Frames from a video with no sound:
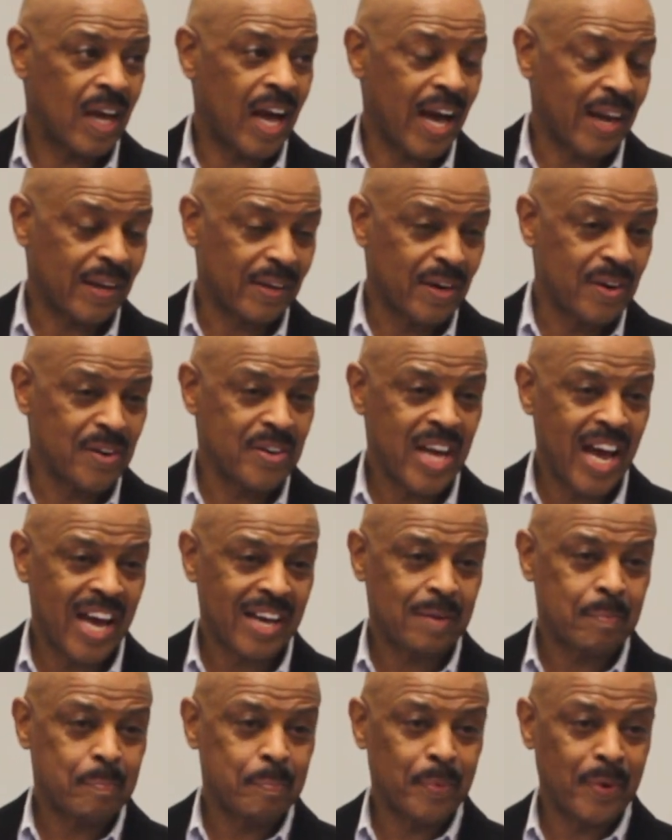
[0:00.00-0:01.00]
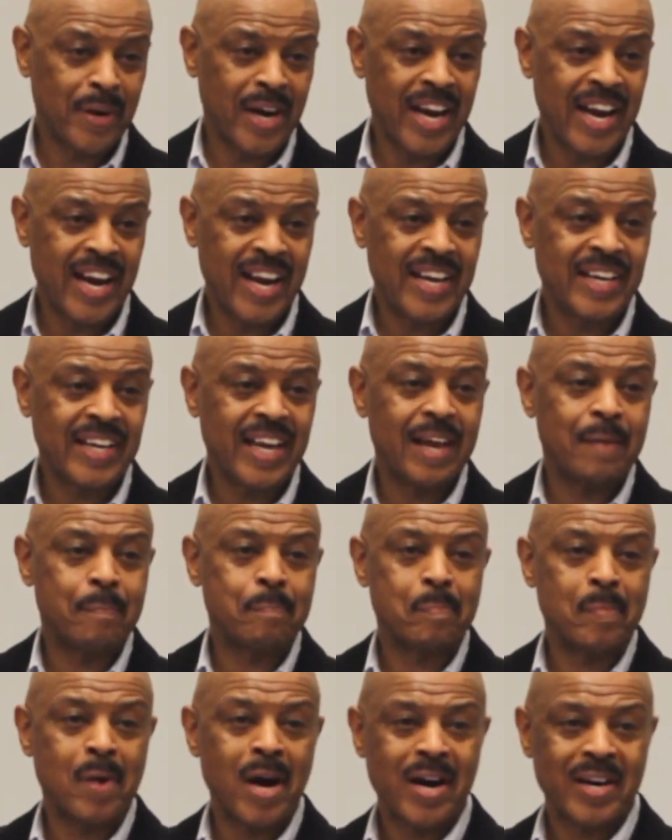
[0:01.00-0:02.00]
I learned how to brand
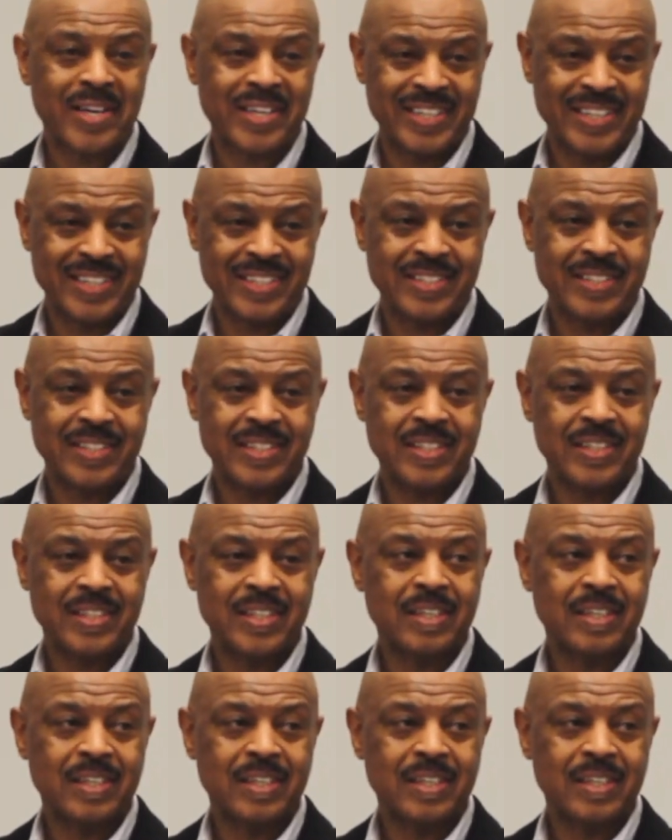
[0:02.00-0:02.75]
and market,